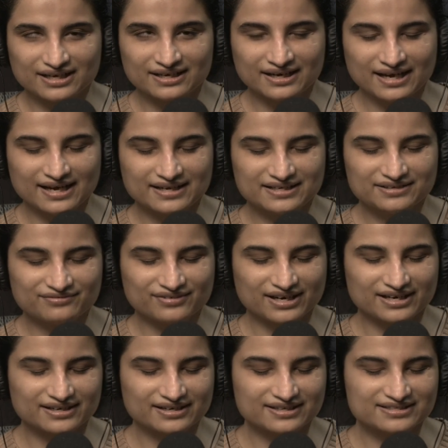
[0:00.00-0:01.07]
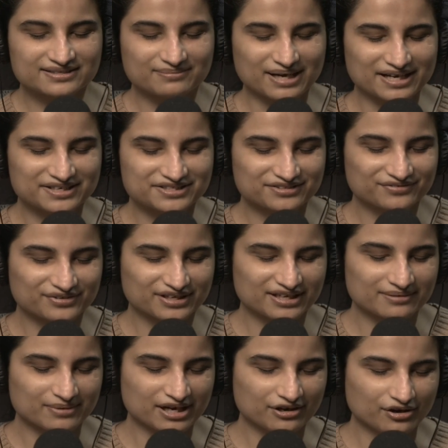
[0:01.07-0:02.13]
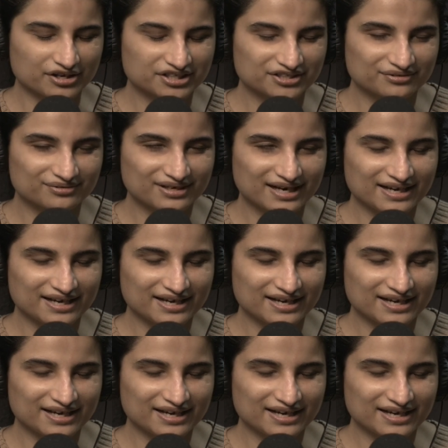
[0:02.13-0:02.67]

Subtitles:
and Andy Frank is the manager for AMI Audio.